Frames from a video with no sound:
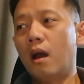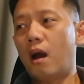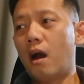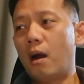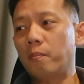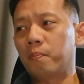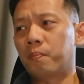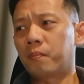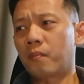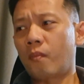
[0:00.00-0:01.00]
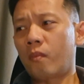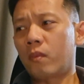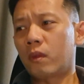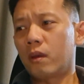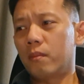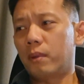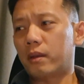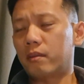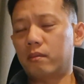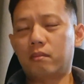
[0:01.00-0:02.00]

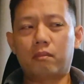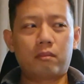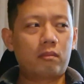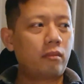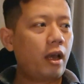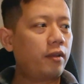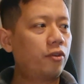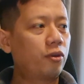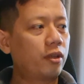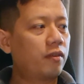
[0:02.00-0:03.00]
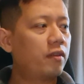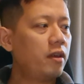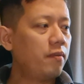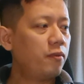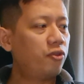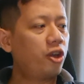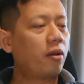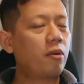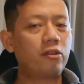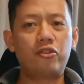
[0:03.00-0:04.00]
but as you can see, if you
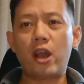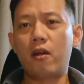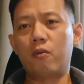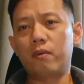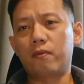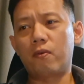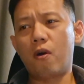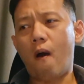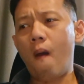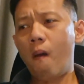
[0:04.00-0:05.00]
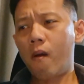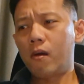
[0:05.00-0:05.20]
check my channel before,